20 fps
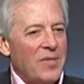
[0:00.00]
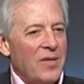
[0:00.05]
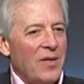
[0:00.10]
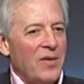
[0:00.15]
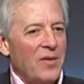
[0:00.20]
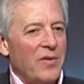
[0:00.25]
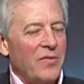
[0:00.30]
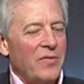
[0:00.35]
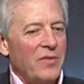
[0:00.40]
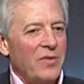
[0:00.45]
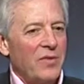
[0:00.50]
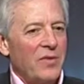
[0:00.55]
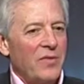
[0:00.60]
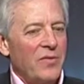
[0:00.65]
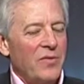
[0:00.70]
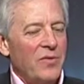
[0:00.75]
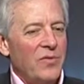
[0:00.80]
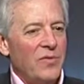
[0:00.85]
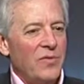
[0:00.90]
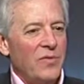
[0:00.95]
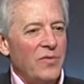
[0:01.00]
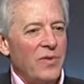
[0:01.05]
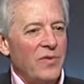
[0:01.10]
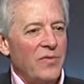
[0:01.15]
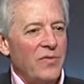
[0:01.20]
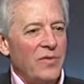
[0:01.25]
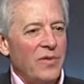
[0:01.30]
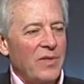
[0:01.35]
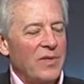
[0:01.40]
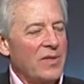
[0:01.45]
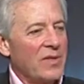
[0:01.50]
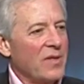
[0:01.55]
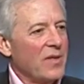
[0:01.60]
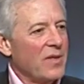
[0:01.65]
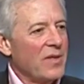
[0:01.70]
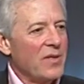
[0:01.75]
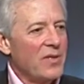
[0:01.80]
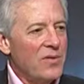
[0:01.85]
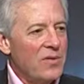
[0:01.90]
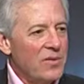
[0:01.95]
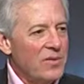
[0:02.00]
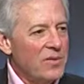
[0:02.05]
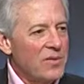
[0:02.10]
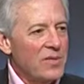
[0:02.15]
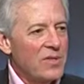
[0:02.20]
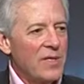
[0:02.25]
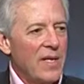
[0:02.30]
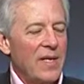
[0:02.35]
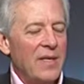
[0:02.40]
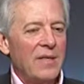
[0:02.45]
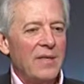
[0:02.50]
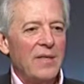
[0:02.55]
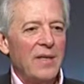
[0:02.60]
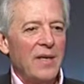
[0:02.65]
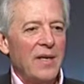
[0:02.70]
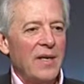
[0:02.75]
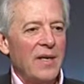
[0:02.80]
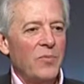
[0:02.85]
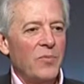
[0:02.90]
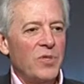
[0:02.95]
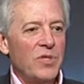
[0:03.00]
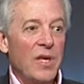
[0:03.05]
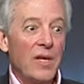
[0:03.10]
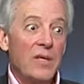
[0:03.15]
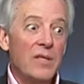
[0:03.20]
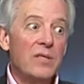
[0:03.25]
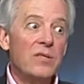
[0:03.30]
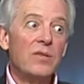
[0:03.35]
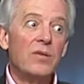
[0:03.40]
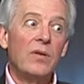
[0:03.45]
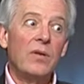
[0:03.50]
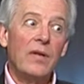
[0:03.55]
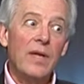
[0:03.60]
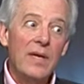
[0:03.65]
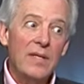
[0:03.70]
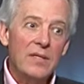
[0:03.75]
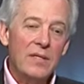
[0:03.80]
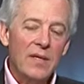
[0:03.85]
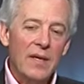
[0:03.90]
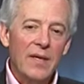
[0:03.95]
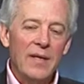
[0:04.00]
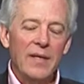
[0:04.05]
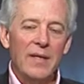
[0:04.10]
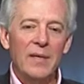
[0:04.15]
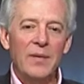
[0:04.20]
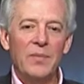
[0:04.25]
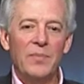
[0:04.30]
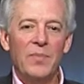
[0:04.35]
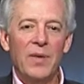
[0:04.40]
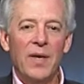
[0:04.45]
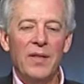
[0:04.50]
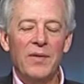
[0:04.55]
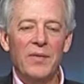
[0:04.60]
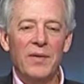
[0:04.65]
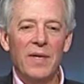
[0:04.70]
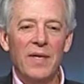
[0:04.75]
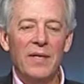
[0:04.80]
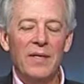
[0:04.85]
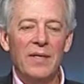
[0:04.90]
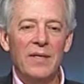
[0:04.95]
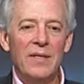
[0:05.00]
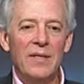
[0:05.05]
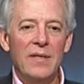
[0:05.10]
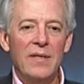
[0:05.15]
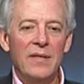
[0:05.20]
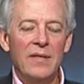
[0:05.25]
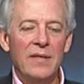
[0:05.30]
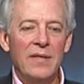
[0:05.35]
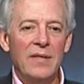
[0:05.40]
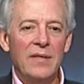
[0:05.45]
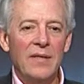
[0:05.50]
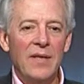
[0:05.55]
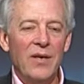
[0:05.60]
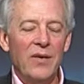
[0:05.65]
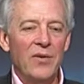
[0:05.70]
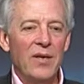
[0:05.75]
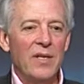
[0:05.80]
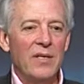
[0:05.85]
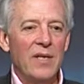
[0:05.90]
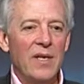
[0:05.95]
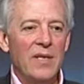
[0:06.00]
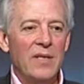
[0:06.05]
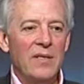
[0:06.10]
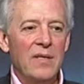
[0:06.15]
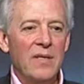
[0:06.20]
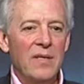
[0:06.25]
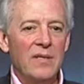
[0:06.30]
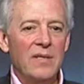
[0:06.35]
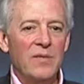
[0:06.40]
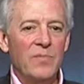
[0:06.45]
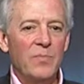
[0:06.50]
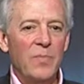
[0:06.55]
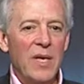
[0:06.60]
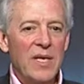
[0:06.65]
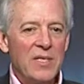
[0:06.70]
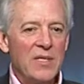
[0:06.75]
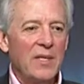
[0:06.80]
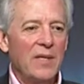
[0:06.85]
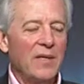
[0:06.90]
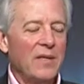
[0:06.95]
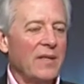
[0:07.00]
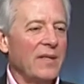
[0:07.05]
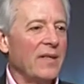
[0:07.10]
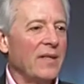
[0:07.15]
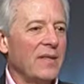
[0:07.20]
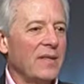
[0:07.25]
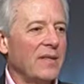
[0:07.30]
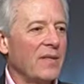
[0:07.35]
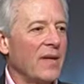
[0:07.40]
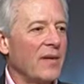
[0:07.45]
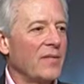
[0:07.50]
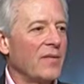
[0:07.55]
You know, if you listen to the news, and which I listen to less lately, by the way, it's basically a